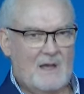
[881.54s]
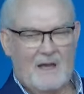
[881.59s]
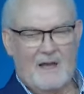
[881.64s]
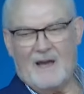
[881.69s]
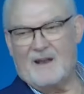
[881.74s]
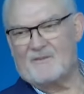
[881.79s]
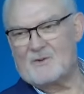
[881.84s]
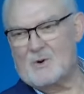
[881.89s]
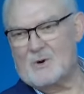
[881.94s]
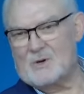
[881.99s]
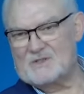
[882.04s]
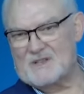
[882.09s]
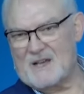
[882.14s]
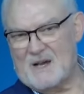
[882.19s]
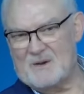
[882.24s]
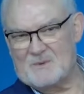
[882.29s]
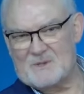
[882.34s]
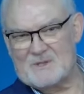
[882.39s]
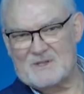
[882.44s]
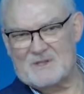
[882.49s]
And of course, I
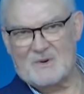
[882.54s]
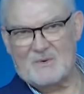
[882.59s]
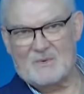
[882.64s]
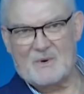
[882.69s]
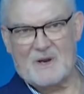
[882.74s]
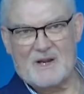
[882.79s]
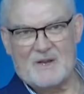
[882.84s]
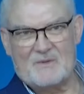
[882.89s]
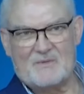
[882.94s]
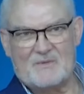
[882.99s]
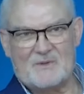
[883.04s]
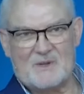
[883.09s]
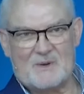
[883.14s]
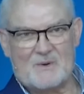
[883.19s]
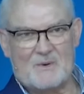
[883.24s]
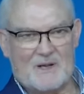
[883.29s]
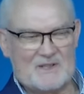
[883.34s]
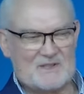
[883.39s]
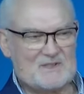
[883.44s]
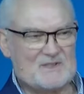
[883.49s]
was so ready for the
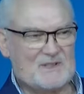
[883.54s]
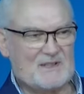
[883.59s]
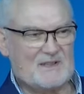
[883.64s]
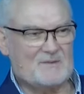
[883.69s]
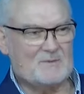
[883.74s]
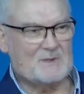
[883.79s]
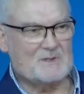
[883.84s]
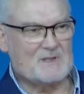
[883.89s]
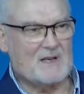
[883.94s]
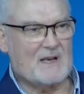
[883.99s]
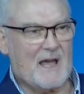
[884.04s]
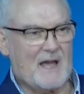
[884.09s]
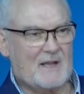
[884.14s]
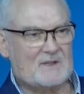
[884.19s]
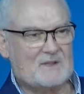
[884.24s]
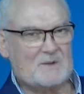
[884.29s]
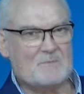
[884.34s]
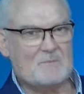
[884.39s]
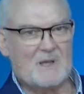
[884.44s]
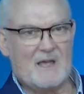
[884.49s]
question and was
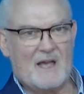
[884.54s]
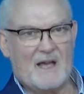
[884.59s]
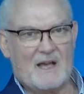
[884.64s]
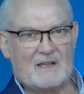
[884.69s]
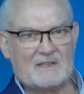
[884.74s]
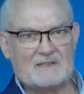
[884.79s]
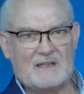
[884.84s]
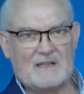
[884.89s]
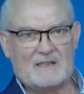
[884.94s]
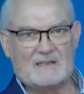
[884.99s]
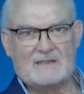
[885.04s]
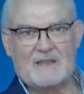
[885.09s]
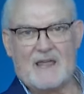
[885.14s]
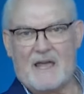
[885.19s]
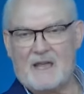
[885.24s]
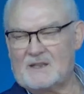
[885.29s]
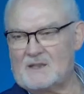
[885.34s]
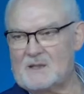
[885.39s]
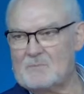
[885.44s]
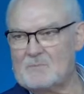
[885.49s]
glad to be asked. I
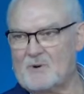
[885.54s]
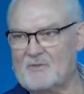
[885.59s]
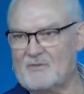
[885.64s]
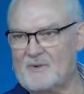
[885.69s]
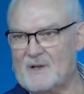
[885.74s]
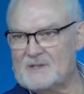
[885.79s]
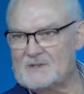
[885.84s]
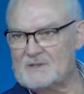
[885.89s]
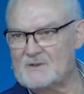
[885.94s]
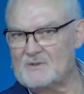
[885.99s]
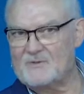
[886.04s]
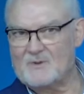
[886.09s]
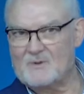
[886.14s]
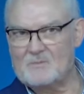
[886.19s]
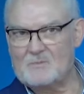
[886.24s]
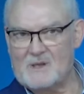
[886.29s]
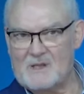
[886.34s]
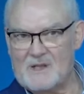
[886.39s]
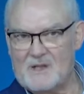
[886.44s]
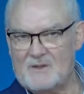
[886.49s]
thanked the professor for
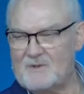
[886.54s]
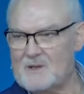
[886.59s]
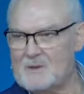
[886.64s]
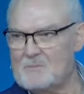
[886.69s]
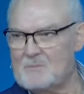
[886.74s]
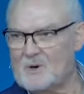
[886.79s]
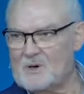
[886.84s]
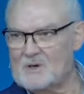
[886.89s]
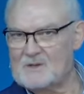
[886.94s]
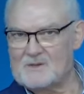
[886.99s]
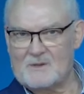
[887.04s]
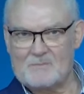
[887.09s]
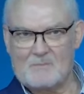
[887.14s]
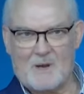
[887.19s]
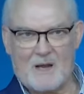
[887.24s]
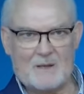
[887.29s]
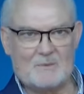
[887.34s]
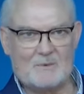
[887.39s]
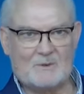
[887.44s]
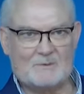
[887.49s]
believing part of the
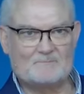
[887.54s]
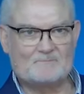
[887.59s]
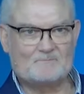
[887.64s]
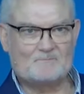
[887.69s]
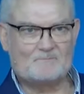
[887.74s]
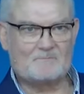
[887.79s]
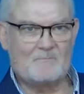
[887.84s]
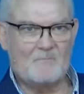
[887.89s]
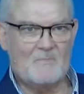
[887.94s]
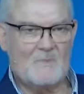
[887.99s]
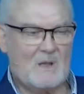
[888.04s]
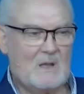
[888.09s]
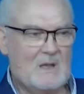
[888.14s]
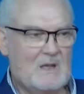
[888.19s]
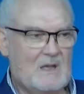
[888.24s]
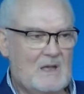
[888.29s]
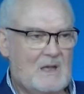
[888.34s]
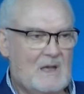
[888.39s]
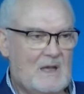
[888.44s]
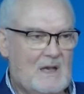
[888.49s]
Bible.
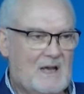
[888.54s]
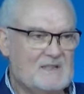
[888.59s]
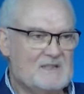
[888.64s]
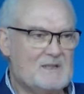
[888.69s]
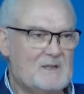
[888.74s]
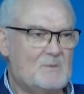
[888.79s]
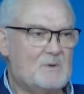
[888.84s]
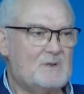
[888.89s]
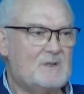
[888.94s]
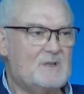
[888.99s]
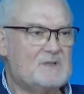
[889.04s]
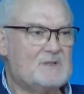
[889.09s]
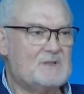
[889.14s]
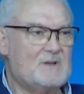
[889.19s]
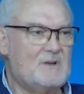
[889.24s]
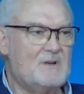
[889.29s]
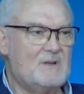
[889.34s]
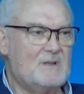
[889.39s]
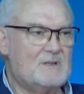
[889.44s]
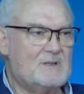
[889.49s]
I said, Would the
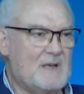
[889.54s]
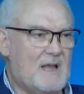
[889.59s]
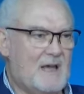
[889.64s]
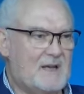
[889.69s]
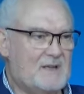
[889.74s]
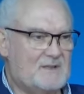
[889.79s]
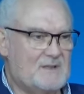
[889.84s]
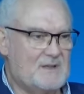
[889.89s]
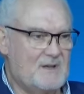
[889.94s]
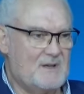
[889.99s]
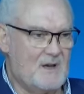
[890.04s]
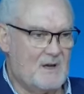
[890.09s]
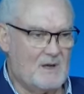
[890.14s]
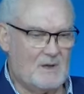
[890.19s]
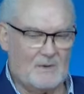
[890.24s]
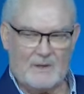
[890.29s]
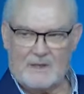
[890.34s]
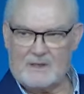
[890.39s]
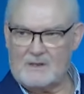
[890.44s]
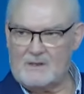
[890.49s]
students like to
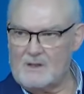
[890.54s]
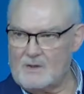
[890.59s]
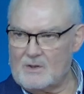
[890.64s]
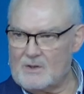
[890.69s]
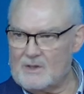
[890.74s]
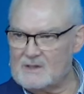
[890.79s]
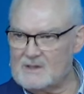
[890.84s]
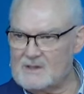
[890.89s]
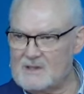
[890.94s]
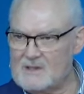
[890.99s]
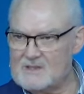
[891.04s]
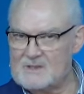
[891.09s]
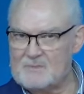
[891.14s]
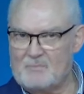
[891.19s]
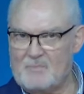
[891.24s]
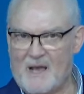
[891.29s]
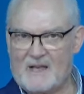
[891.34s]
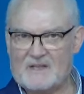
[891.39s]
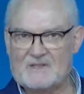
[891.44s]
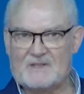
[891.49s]
go and look at this
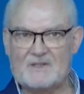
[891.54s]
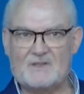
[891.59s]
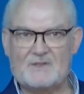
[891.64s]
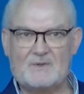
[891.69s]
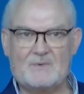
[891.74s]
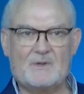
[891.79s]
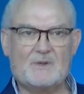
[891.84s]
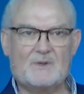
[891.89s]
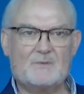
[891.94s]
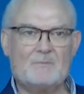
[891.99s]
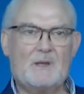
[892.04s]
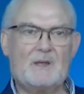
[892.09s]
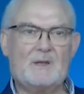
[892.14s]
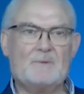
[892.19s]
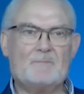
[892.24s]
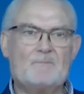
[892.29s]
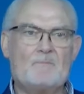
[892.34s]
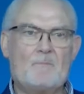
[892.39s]
passage with me?